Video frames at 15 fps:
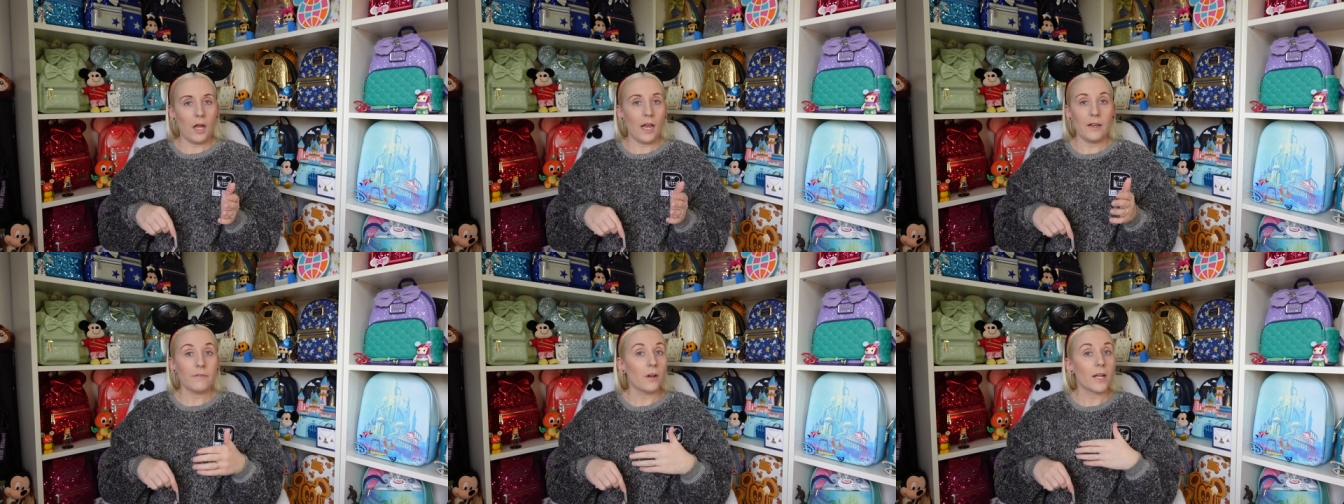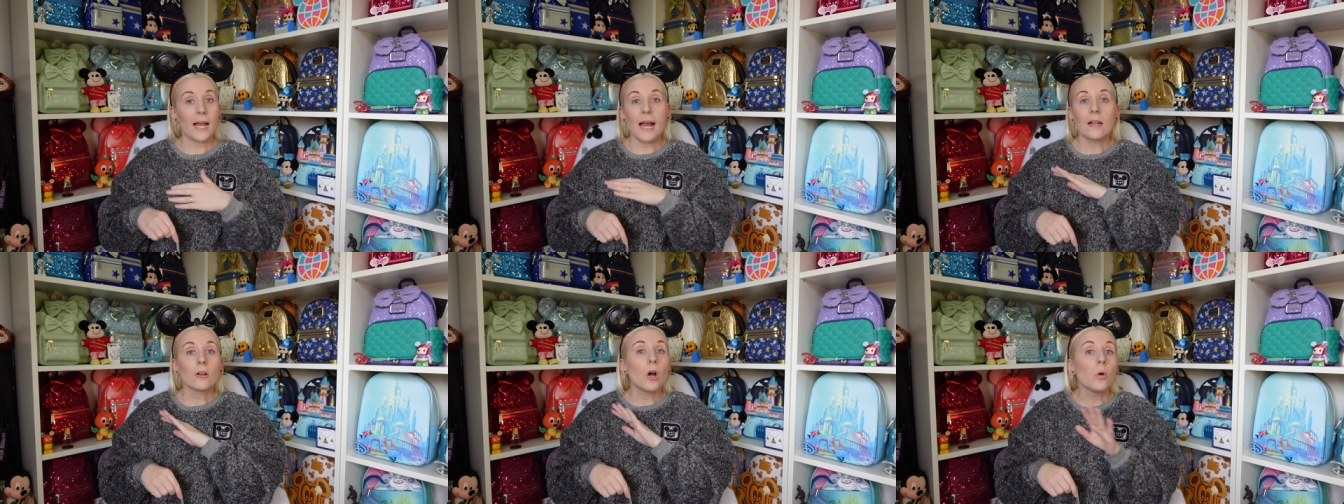If I
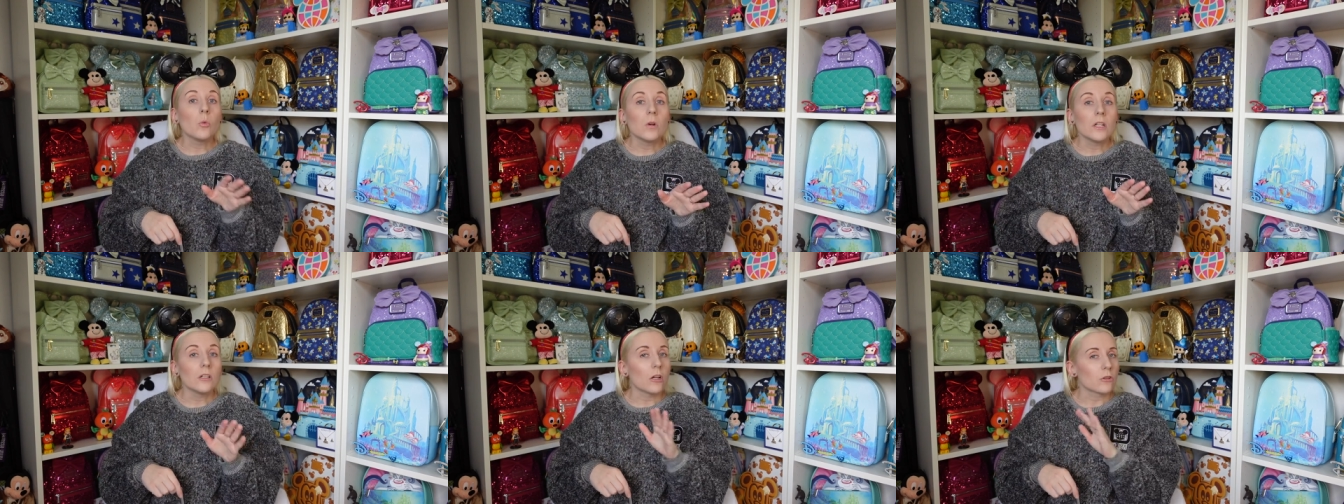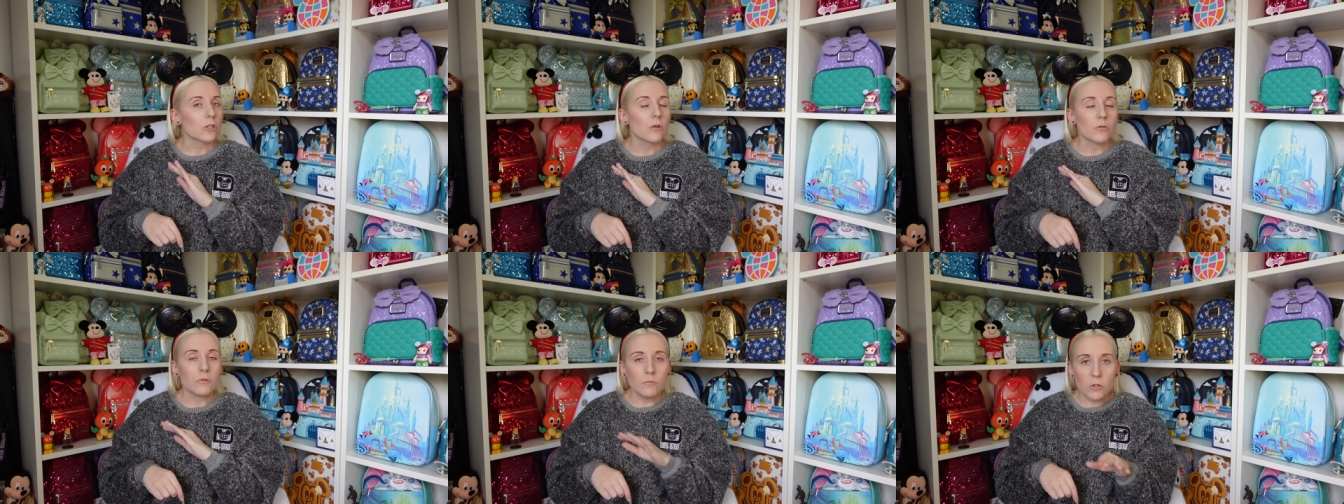can, I will. I'll
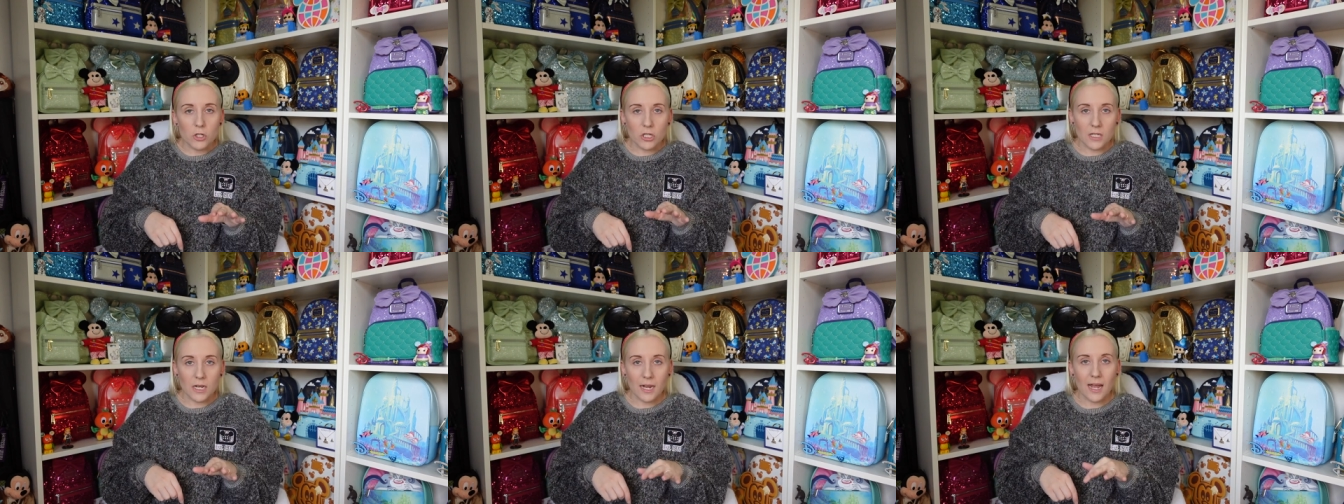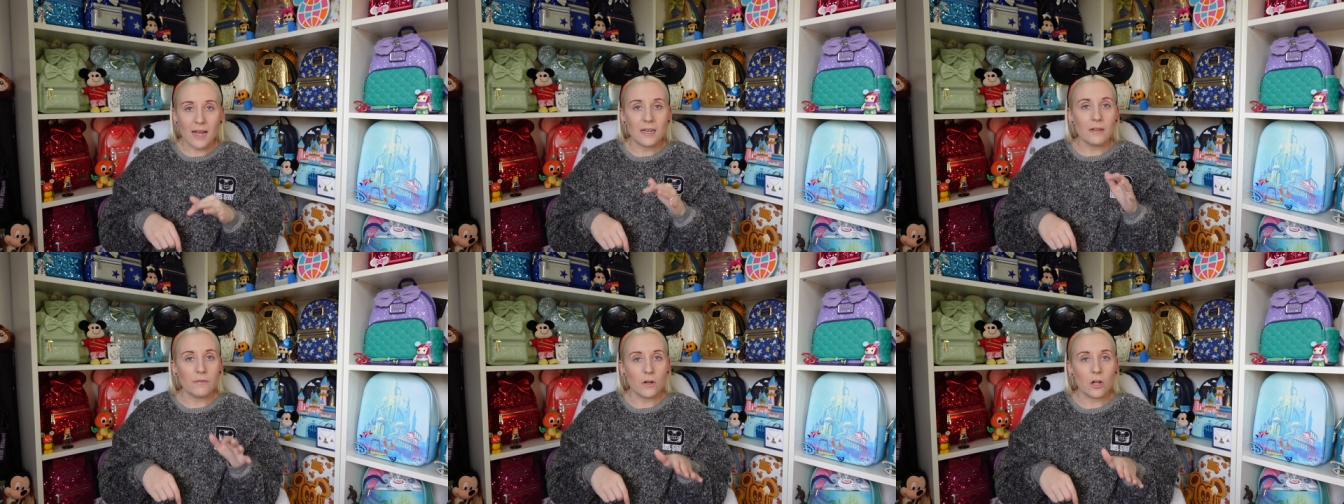show as much as I
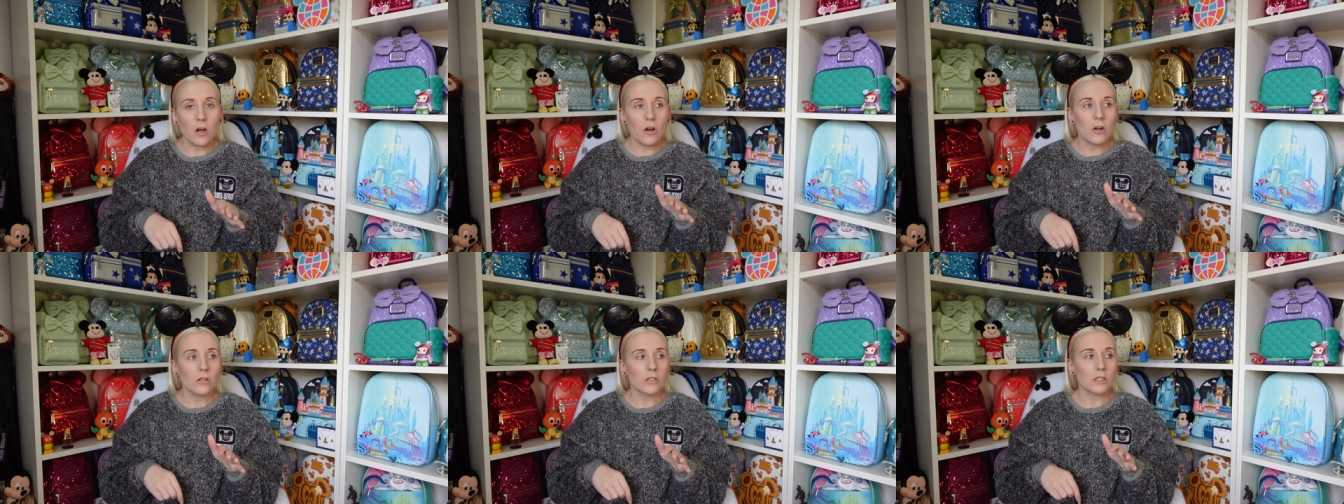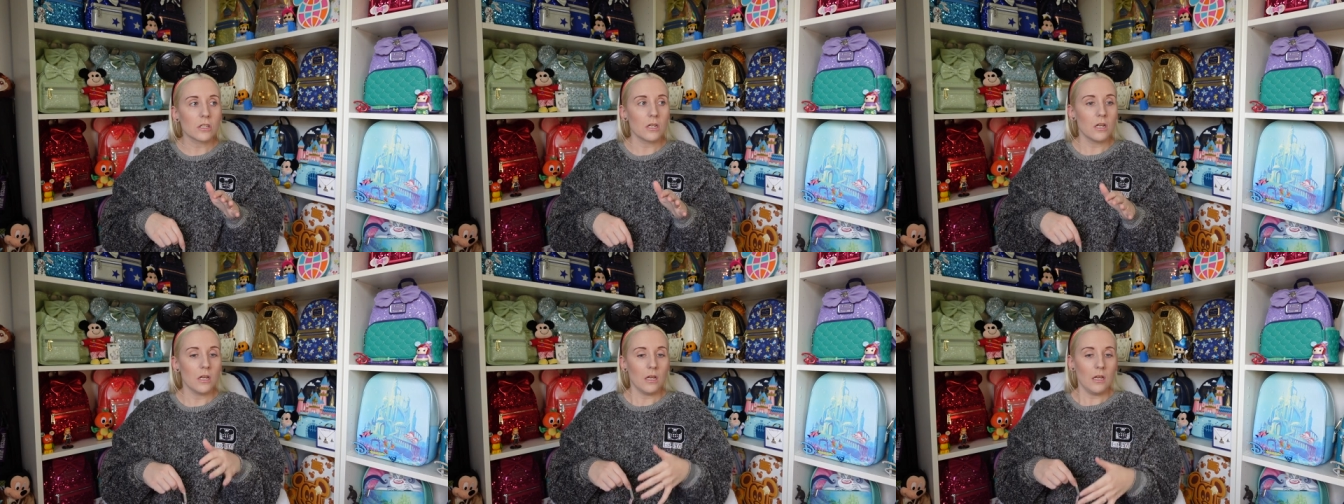can. If I can't,
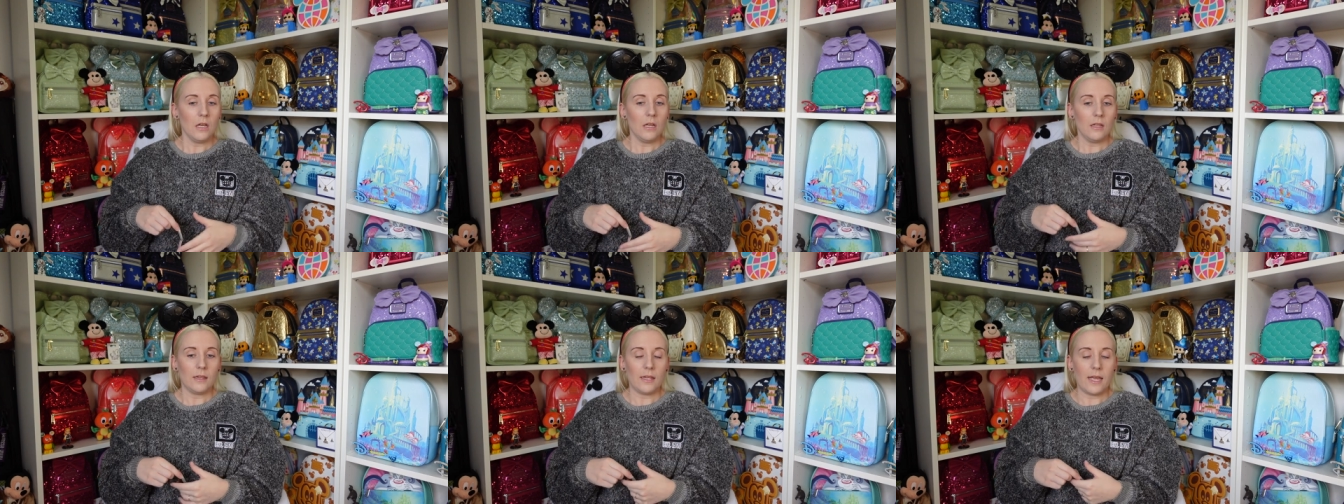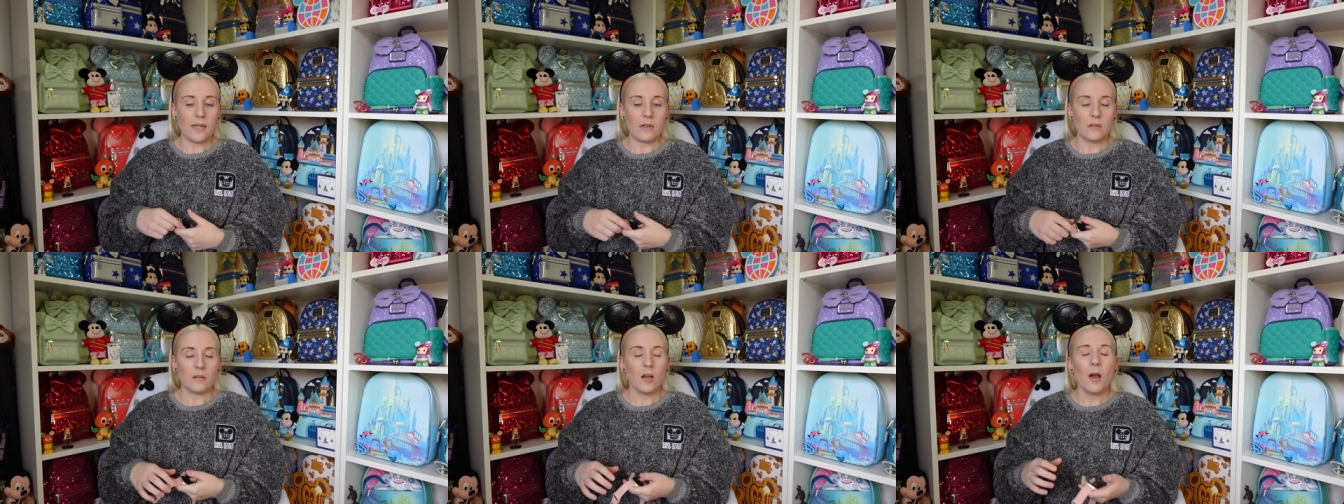
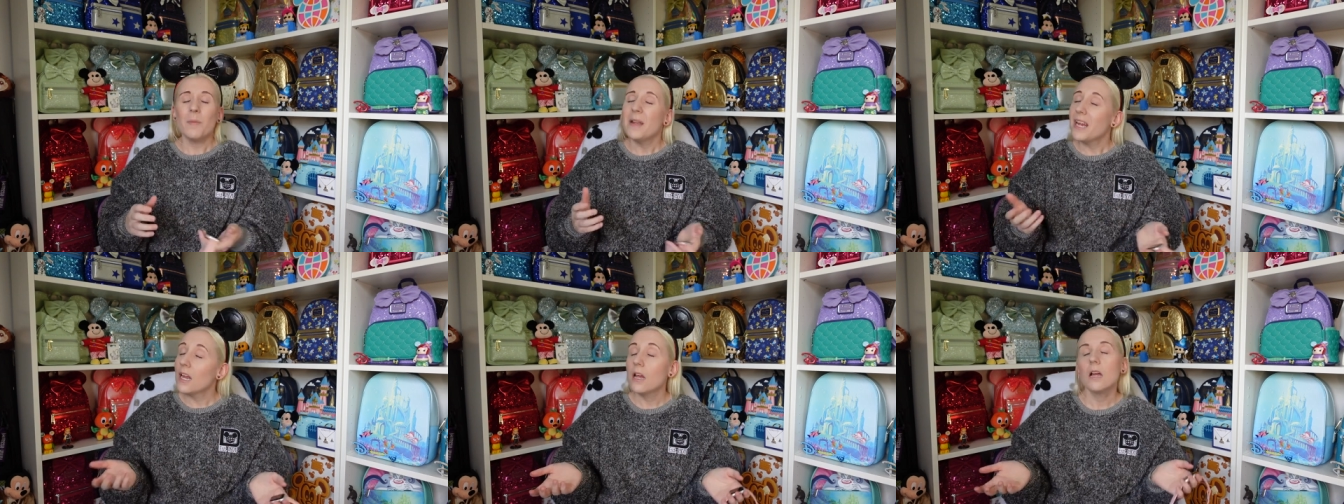then, I mean,